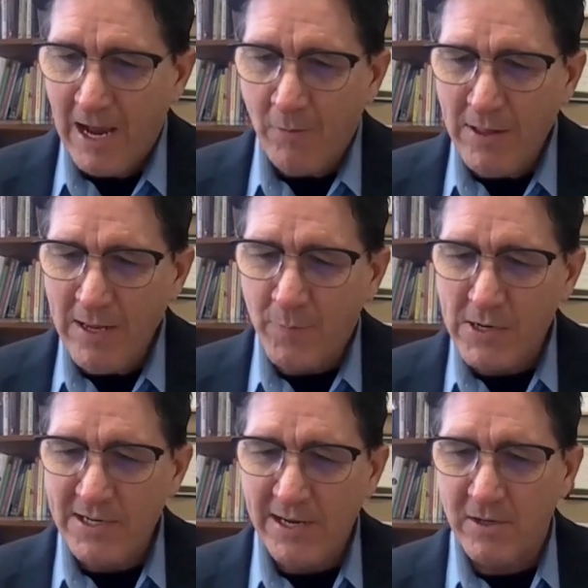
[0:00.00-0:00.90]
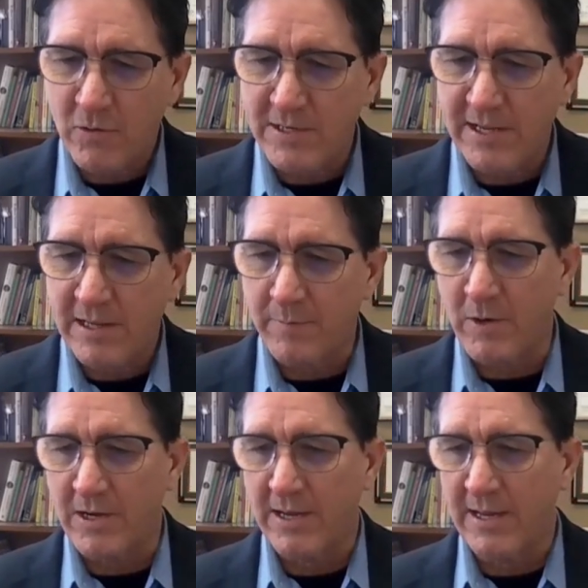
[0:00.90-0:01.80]
I really appreciated towards the end of
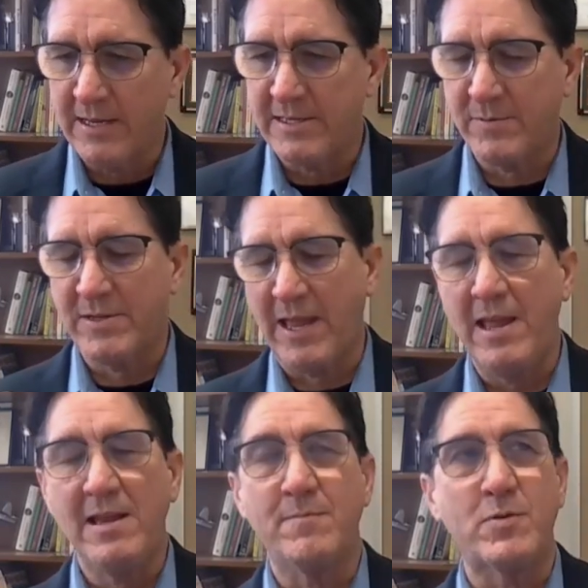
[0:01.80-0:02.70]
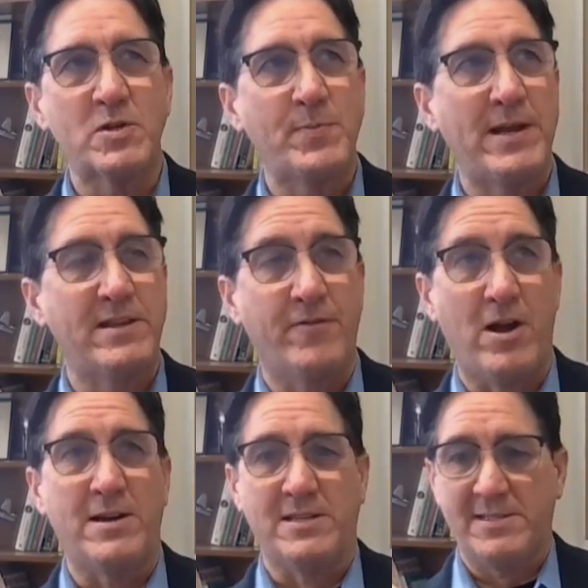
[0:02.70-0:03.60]
the book his take and perspective
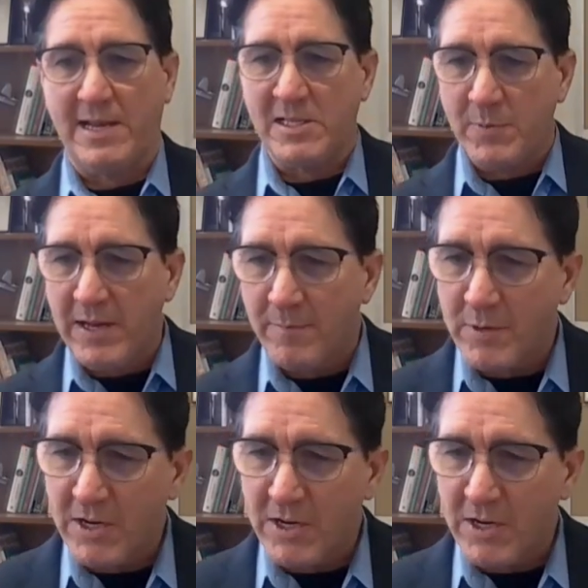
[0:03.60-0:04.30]
on assessment in